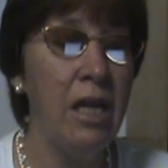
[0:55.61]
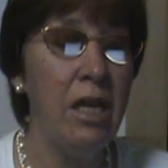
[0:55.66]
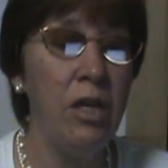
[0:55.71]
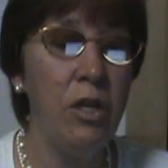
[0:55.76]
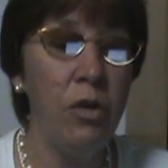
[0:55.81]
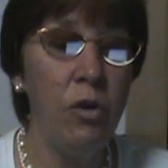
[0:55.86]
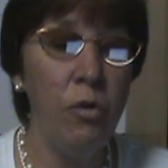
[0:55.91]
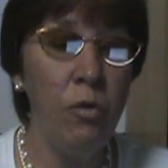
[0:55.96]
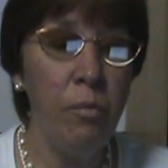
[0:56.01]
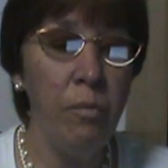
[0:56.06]

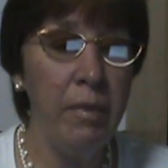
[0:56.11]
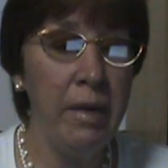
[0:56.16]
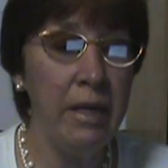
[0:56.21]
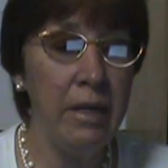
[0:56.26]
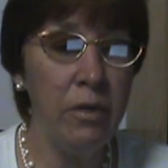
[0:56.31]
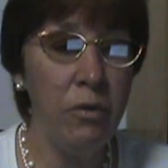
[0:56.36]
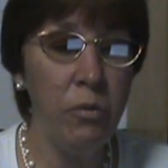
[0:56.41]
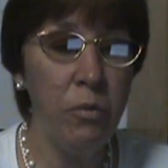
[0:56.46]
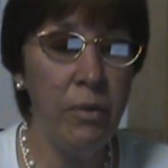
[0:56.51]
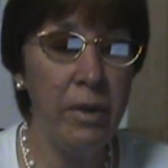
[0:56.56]
no
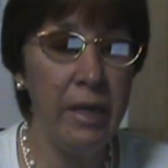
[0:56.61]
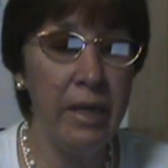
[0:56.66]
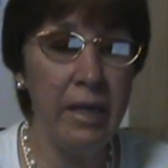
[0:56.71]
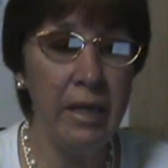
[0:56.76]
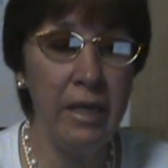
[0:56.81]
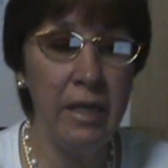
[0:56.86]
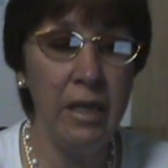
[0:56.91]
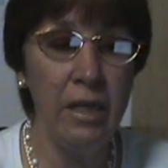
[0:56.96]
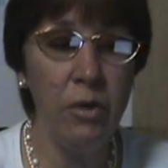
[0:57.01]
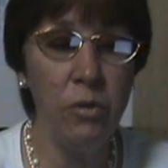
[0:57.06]
matter where
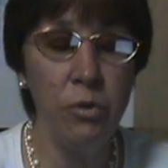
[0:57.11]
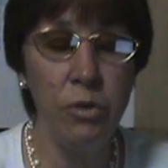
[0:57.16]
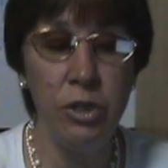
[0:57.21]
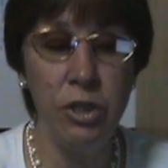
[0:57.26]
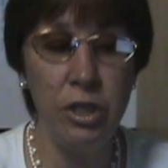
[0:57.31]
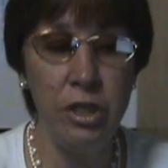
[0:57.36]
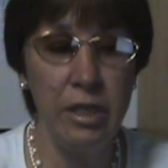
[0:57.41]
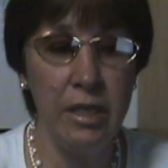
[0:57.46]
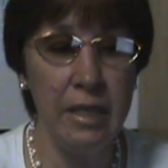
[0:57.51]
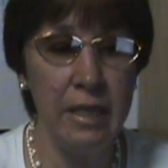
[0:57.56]
he or
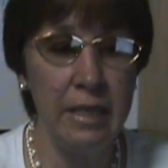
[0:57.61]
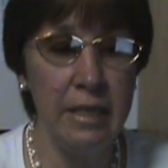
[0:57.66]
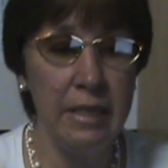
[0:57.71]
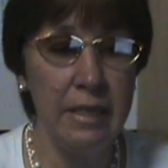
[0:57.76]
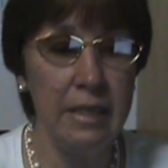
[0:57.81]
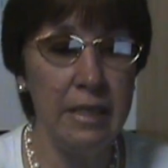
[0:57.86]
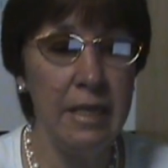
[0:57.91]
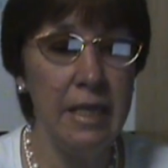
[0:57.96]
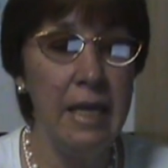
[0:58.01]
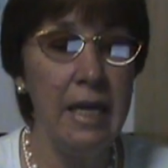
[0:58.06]
she
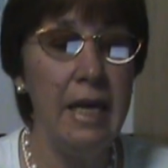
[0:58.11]
is.